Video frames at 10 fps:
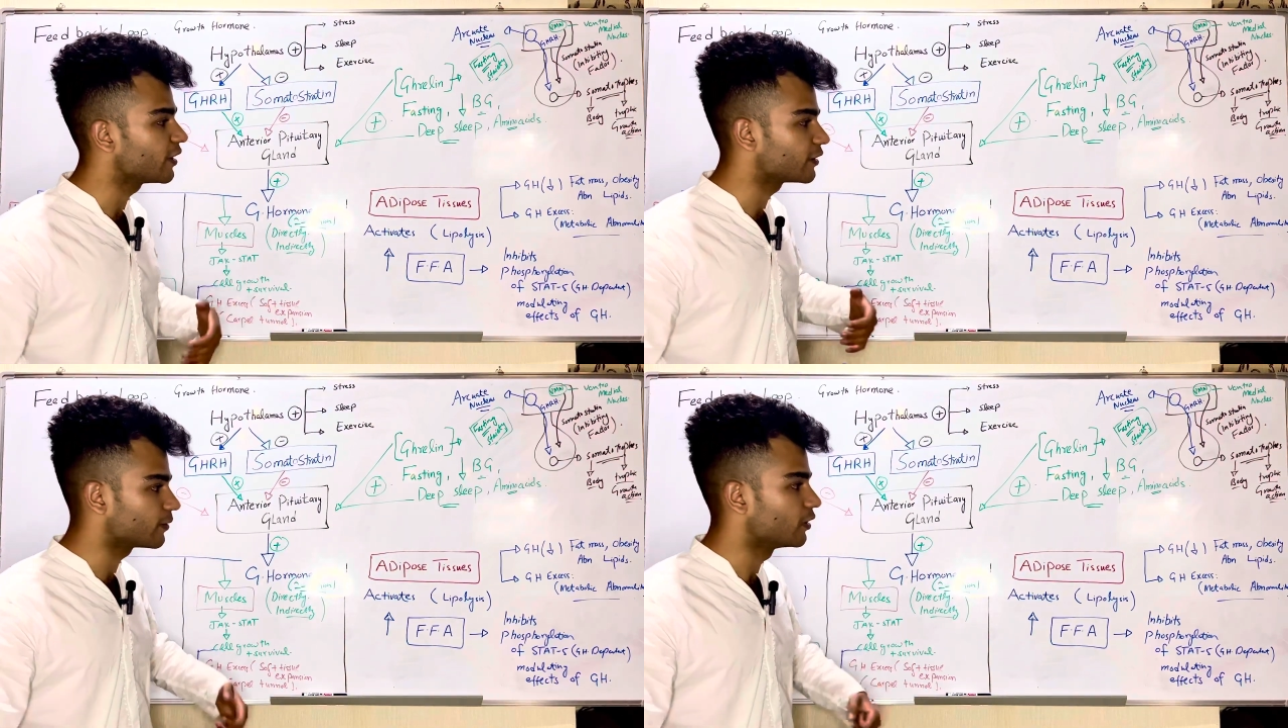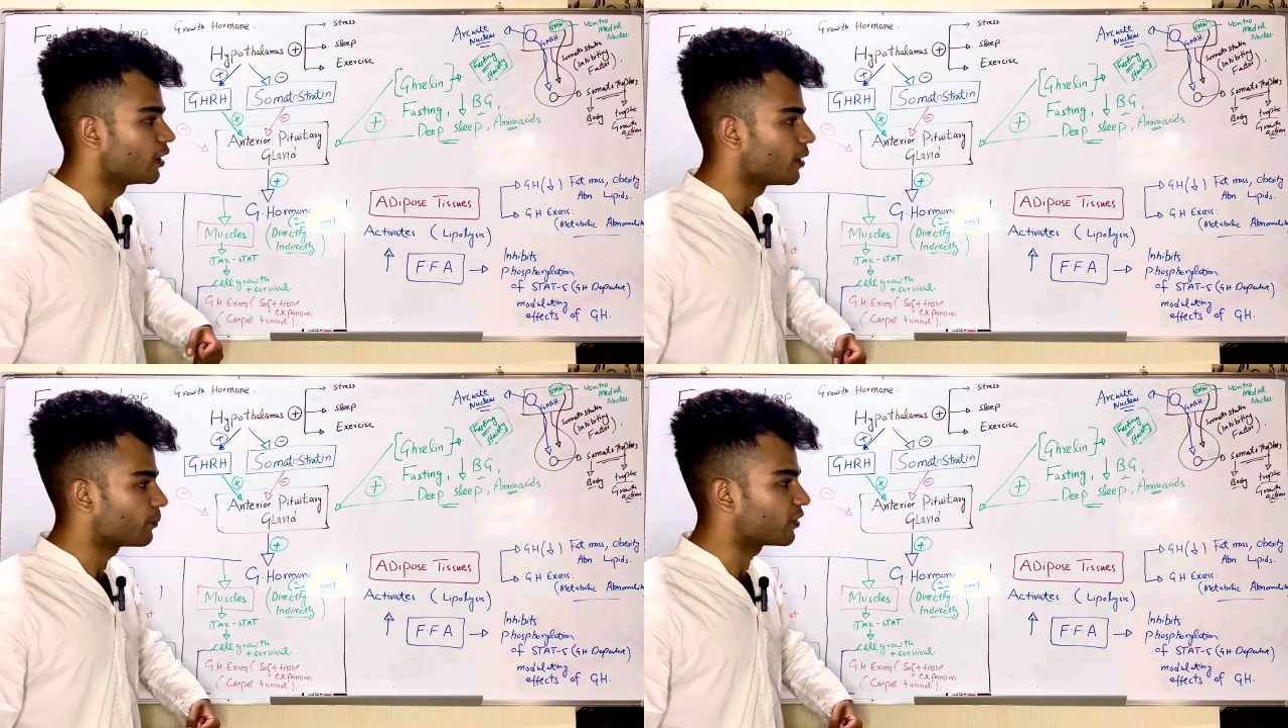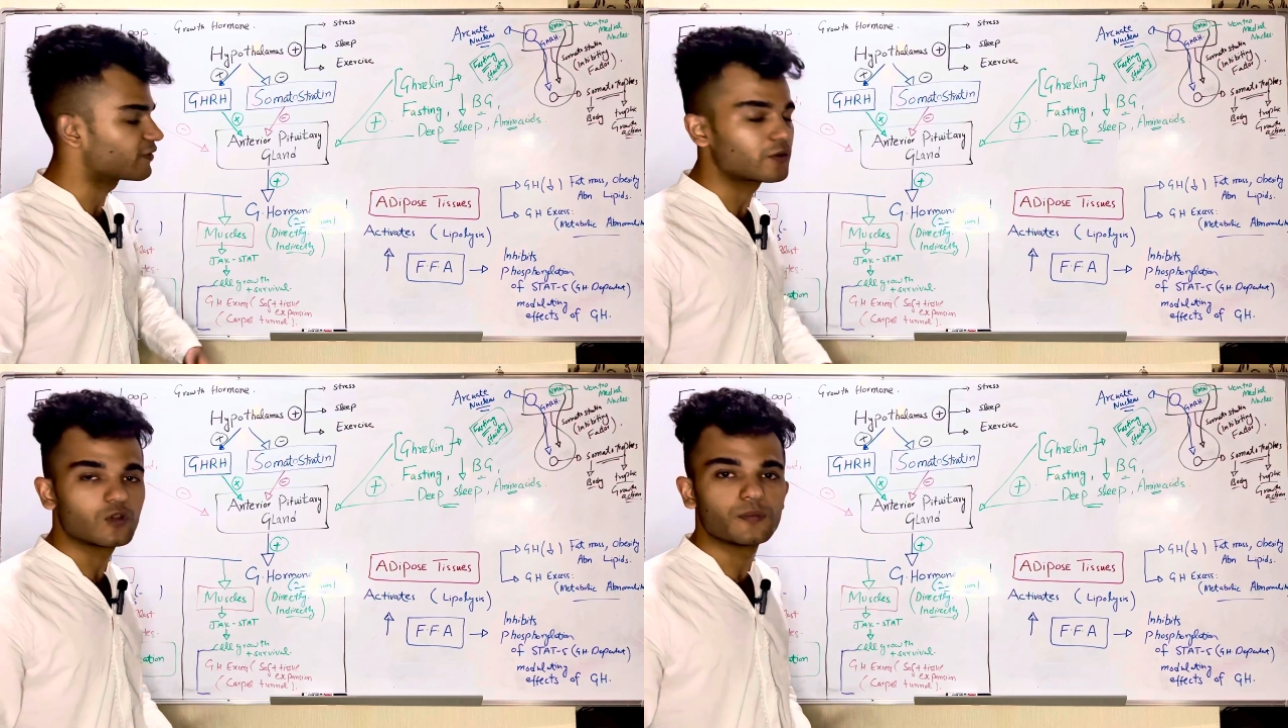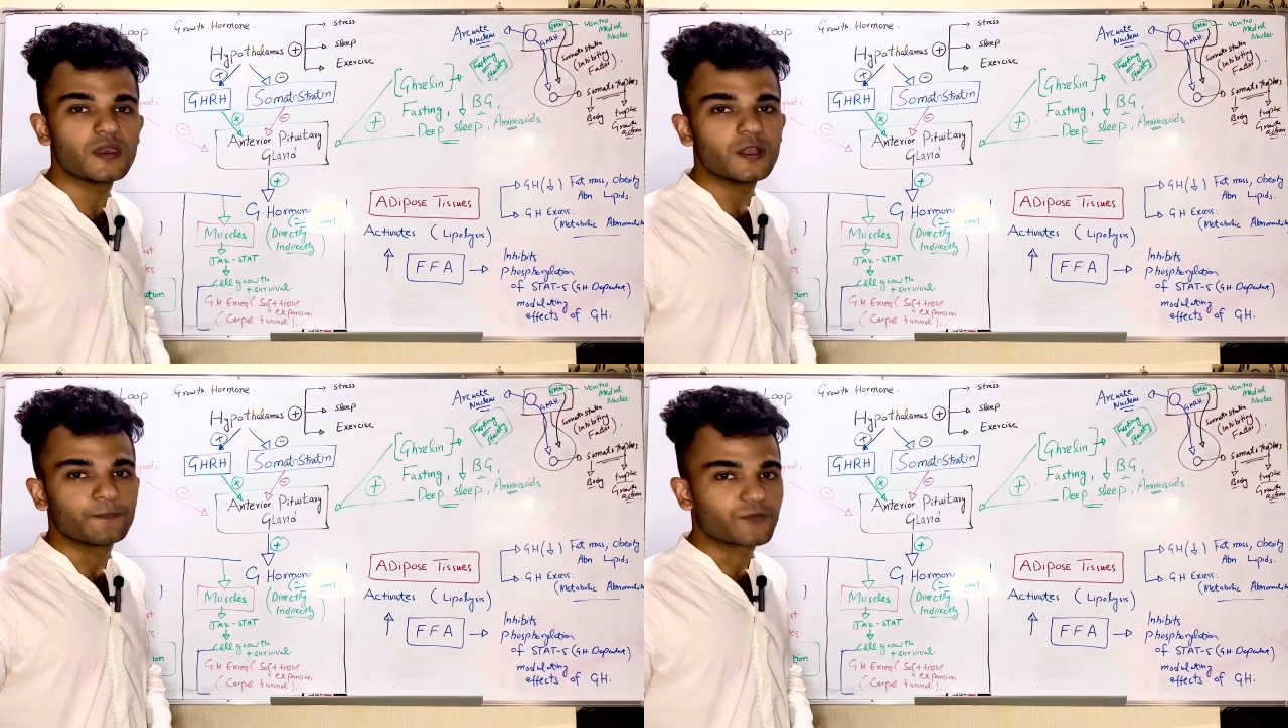and the person will
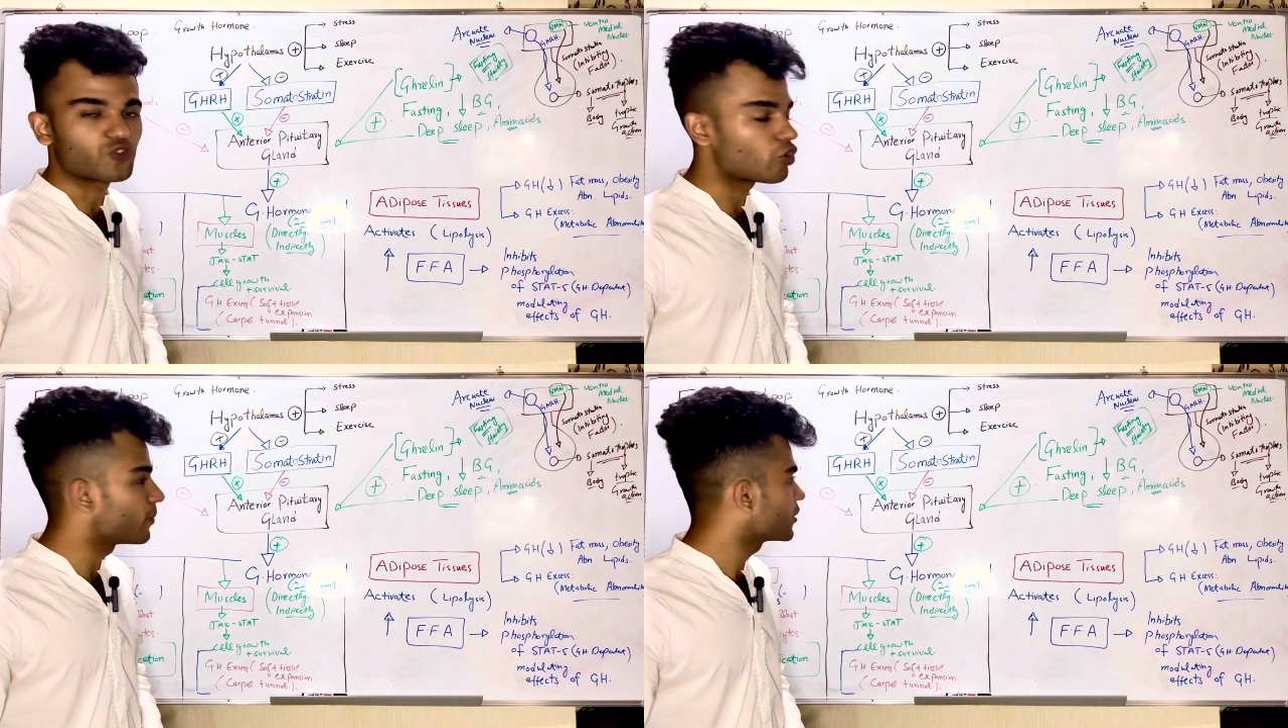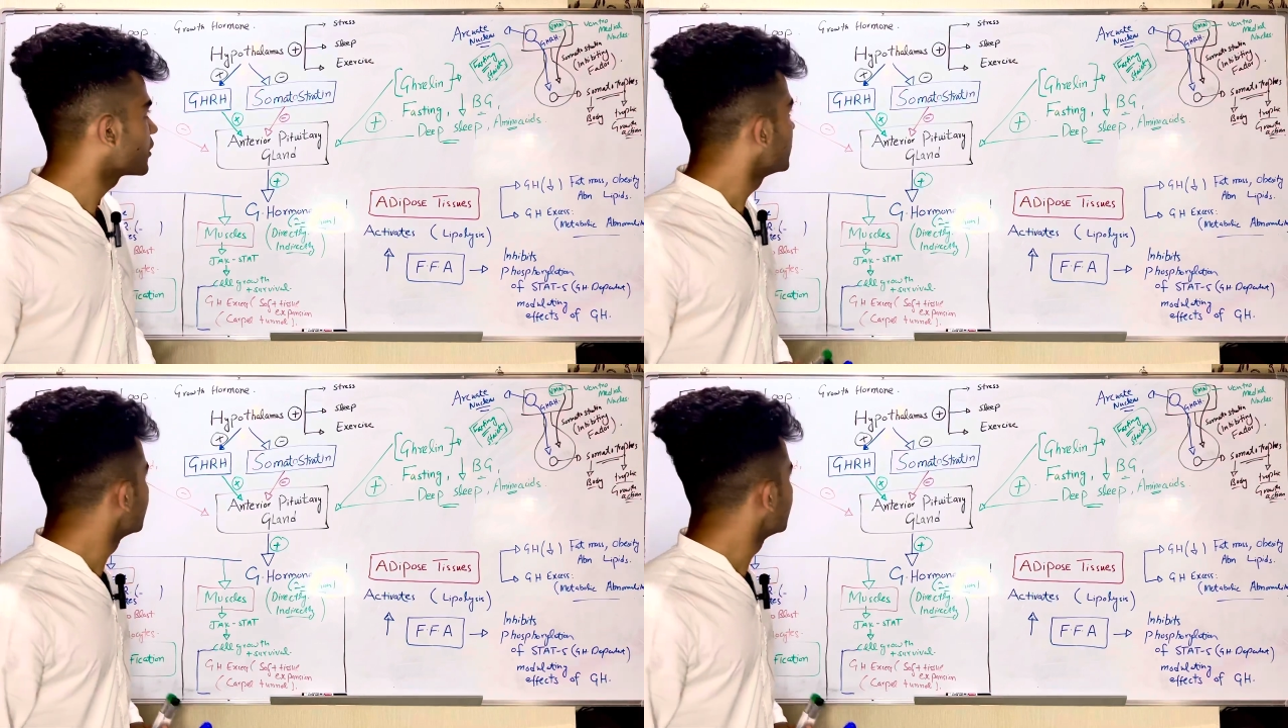be so much